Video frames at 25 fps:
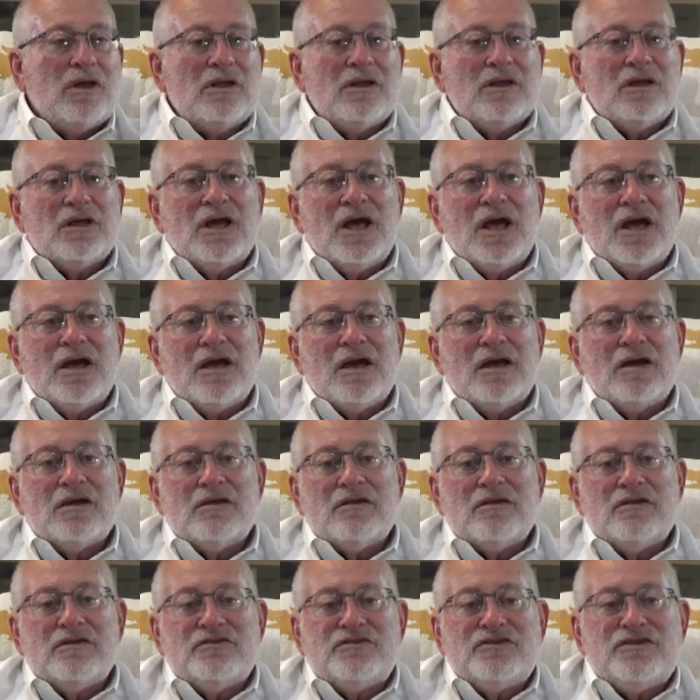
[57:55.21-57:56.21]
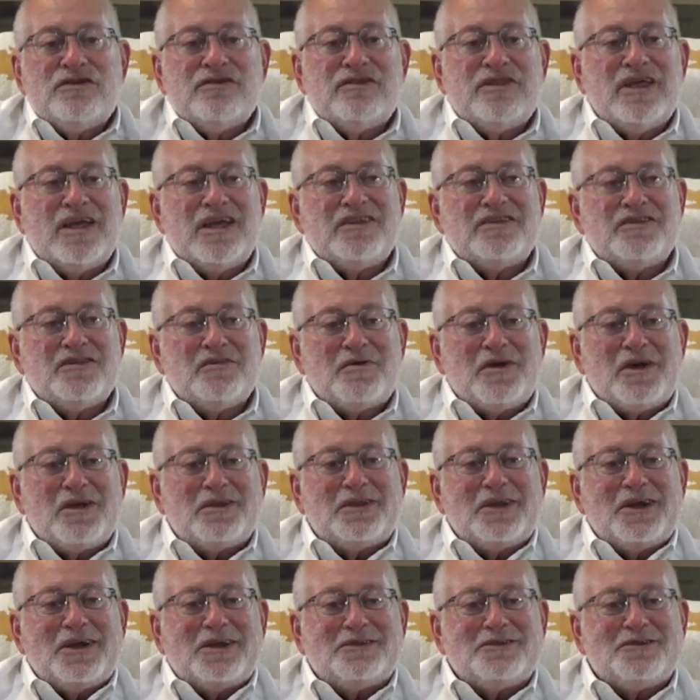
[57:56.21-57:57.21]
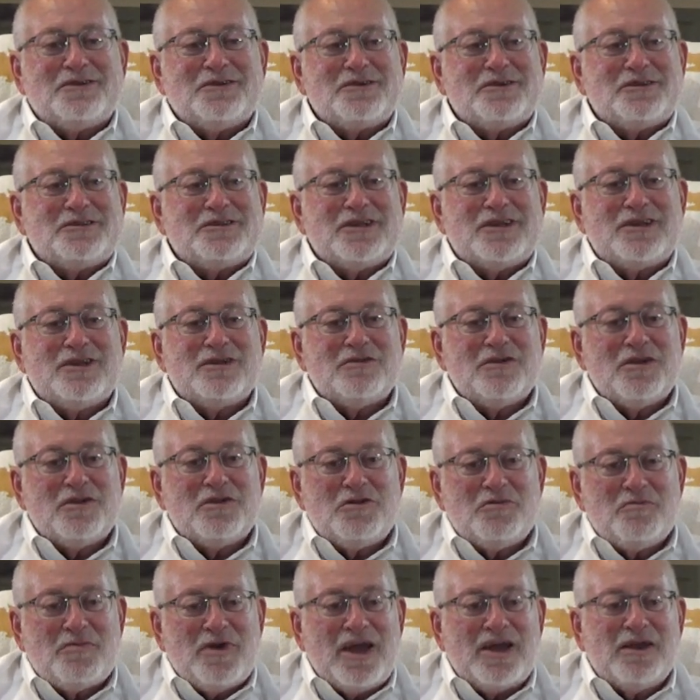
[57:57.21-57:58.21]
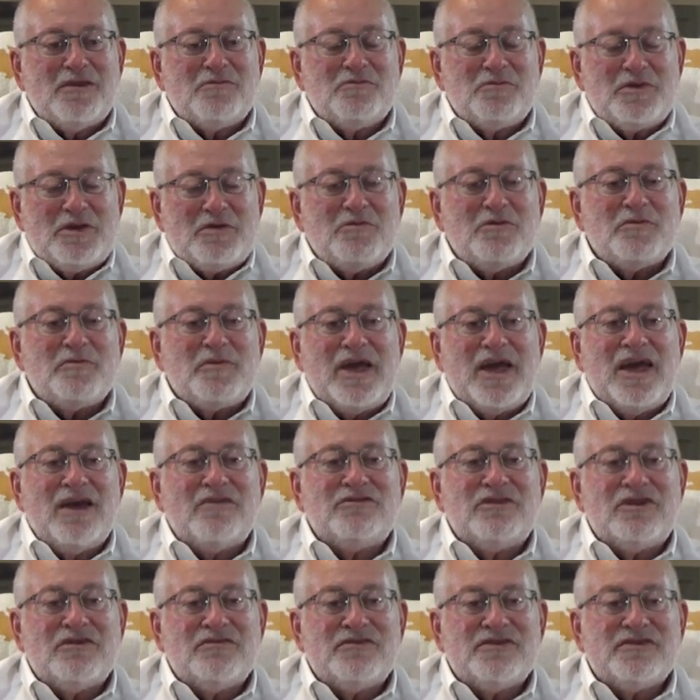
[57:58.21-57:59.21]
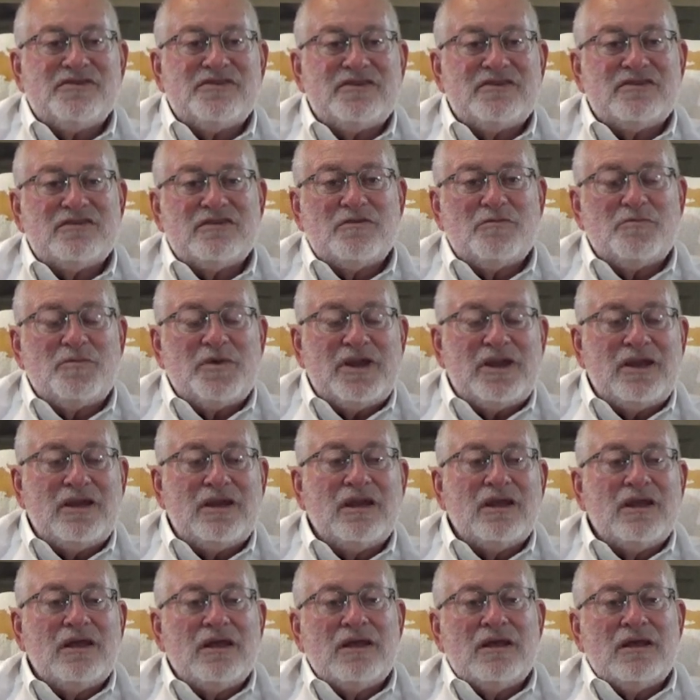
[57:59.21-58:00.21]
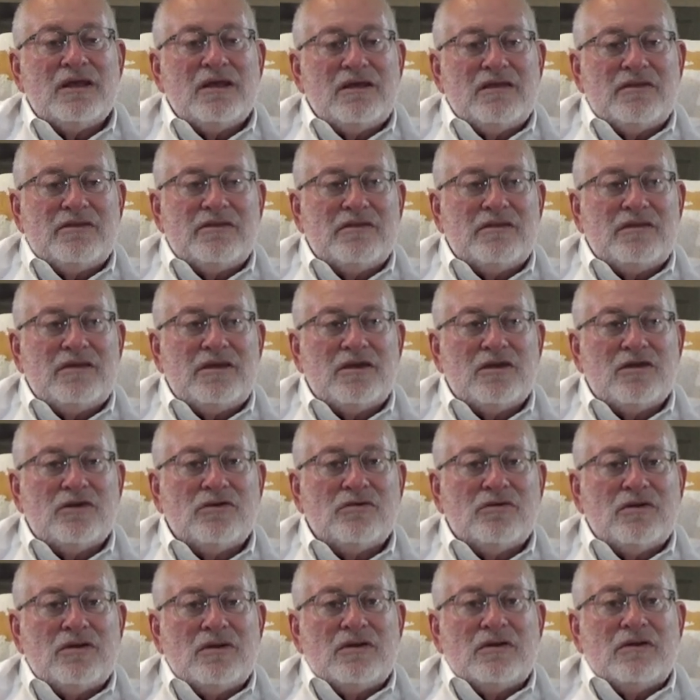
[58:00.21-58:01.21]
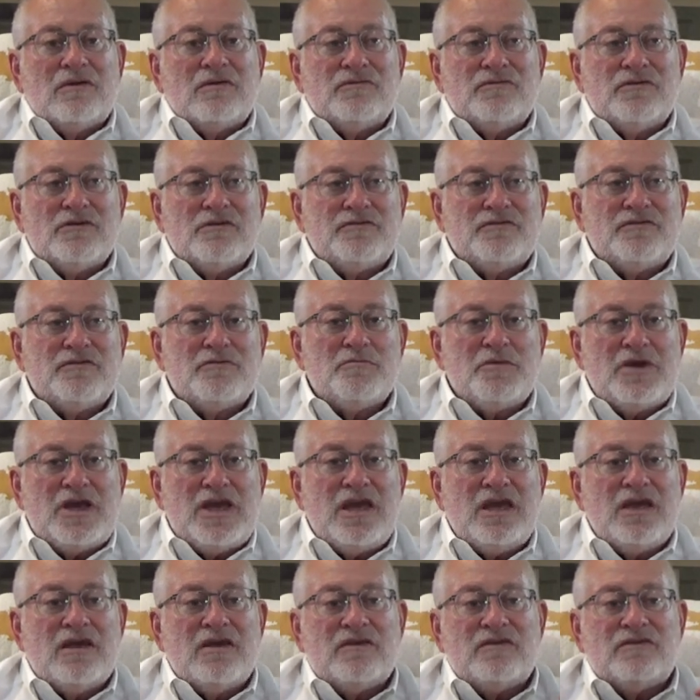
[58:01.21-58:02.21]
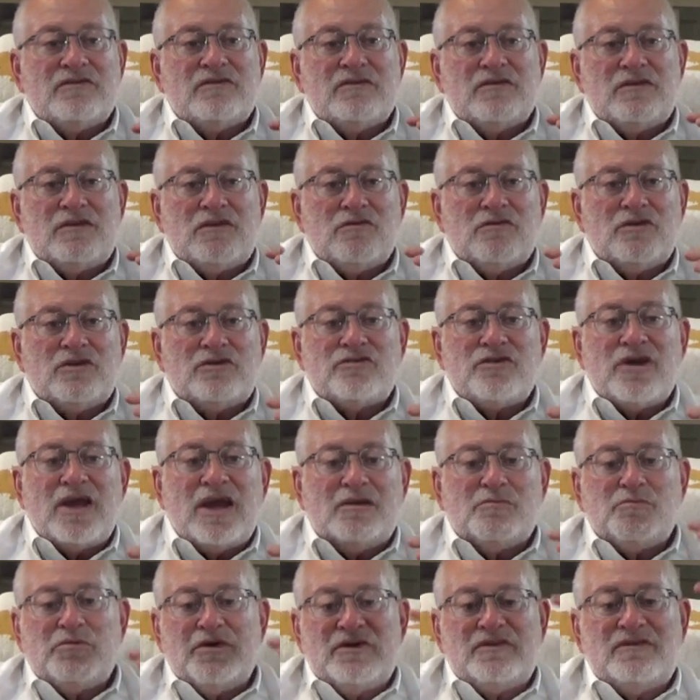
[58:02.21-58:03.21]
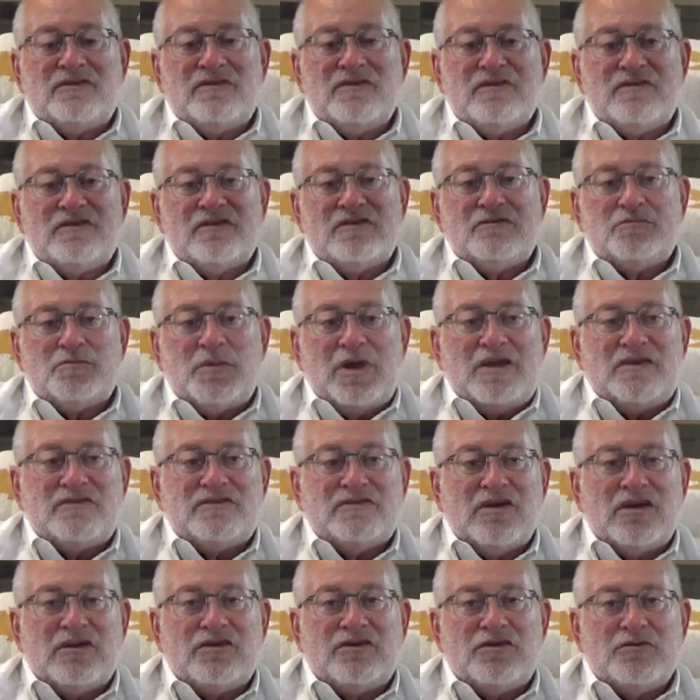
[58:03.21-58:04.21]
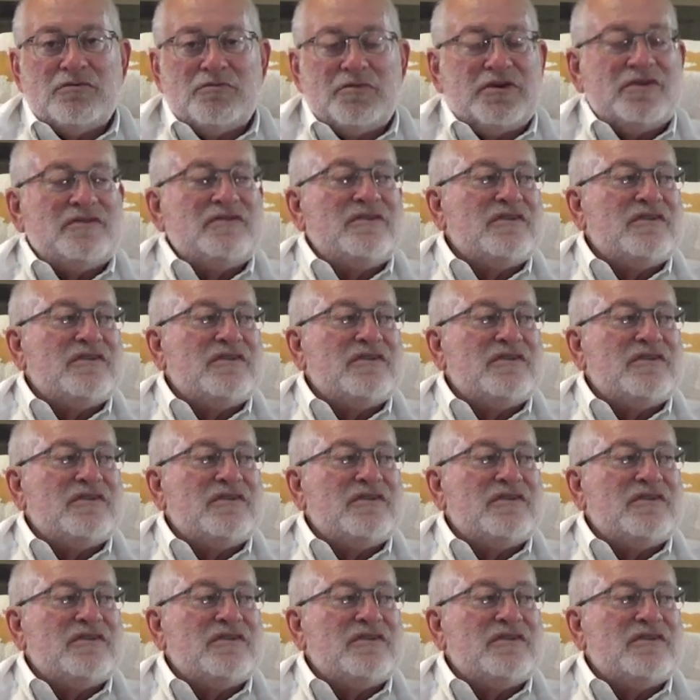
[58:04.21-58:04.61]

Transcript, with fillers: Well, uh, there's two things about that too. Is and uh, you might people may have differences of opinion. You know, for, for me is you attract businesses based on your